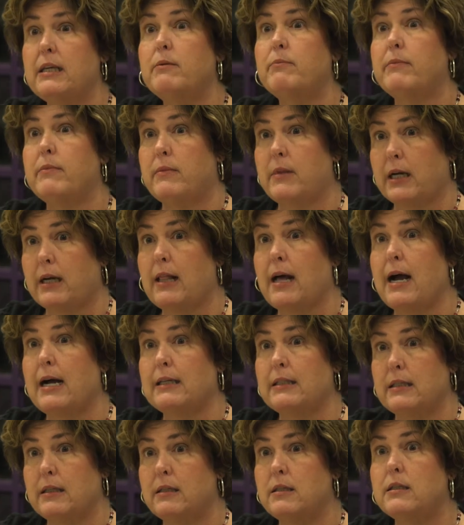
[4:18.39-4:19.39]
in the
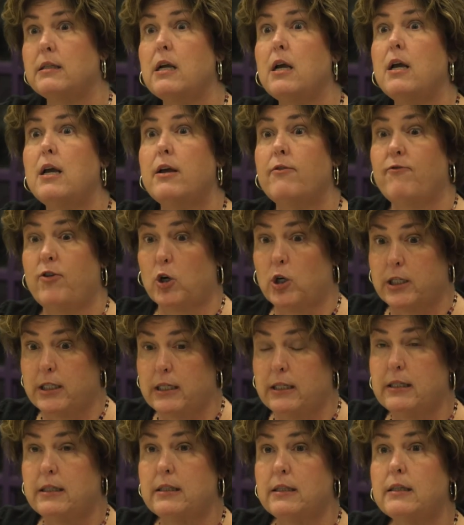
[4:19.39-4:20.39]
classes
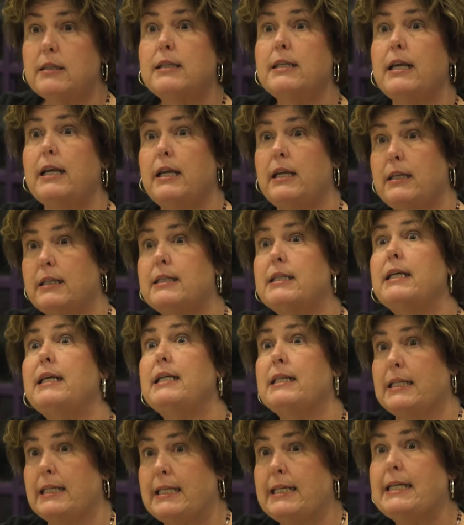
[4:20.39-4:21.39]
versus seeing
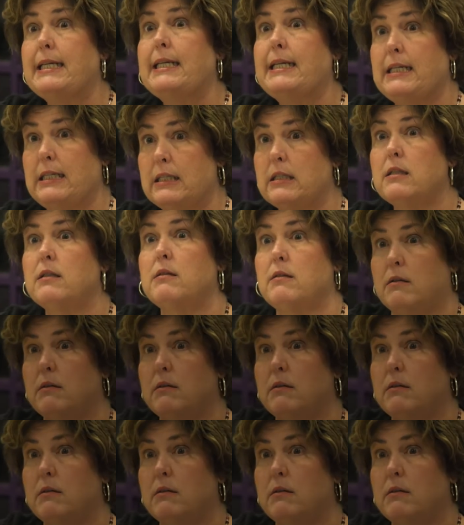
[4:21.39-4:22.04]
C's and D's.